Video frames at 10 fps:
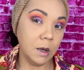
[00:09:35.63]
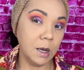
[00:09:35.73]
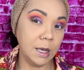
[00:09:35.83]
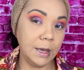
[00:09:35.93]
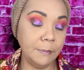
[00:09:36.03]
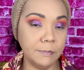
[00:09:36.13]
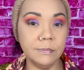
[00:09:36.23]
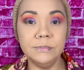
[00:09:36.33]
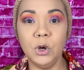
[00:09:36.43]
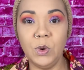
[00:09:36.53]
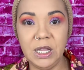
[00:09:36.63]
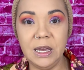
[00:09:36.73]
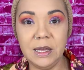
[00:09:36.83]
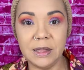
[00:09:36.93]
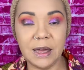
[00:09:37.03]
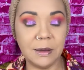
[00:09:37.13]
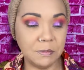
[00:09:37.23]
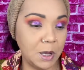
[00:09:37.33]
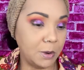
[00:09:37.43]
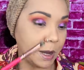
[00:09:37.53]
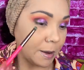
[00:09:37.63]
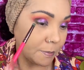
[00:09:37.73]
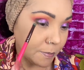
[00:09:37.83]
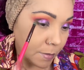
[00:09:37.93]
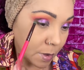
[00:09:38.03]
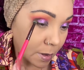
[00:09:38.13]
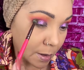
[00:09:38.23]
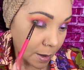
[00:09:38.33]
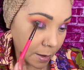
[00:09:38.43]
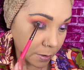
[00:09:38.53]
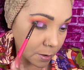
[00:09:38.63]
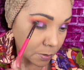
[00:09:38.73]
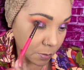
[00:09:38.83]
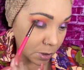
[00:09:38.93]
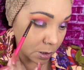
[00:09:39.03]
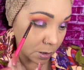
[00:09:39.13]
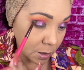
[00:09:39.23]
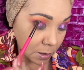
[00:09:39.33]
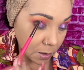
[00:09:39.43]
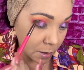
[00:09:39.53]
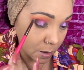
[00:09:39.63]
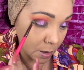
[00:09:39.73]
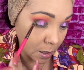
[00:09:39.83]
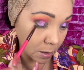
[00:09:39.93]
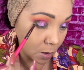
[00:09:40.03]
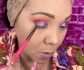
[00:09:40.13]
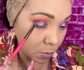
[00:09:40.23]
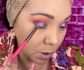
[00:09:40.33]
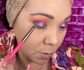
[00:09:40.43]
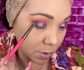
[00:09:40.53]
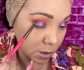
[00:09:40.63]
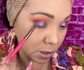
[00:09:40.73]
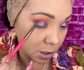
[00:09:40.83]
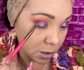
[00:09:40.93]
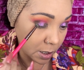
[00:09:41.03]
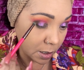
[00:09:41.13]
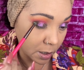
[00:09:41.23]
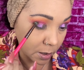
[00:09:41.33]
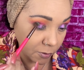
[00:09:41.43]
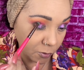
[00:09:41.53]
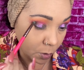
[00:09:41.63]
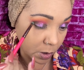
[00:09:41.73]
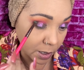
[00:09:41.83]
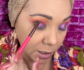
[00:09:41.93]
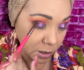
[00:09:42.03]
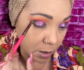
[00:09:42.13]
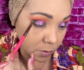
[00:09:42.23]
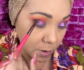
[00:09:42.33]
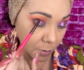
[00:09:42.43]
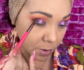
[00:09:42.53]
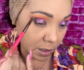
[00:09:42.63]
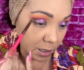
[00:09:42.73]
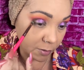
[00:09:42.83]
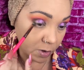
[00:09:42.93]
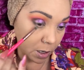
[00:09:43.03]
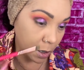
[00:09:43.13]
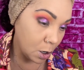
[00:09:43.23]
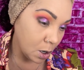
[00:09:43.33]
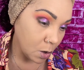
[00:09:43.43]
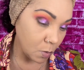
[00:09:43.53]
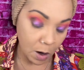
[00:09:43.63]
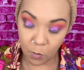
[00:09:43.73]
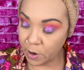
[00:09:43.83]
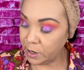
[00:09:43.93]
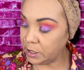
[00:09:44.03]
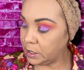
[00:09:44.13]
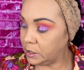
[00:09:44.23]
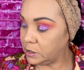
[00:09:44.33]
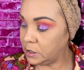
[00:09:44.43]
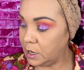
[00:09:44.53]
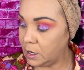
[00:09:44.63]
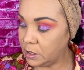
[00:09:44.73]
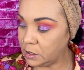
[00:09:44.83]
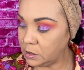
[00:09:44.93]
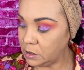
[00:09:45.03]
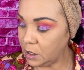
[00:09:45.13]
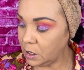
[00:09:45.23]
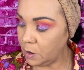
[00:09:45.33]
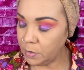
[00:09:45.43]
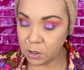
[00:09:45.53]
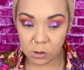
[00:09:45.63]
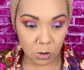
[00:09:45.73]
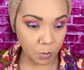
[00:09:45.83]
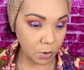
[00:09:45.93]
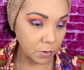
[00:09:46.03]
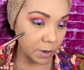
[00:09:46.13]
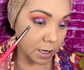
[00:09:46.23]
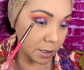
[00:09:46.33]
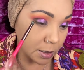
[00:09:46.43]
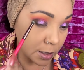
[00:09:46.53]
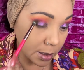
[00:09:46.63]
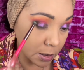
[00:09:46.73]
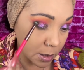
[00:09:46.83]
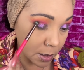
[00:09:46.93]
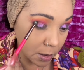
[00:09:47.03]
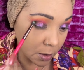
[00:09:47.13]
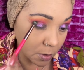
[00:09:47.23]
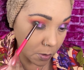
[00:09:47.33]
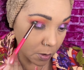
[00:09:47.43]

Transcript: Yep, we needed that. Okay, that's just what she needed. I don't really want to touch that foiled eyeshadow, though. I want to leave it right where it is. This is not coming out super green. Looks like it's getting a little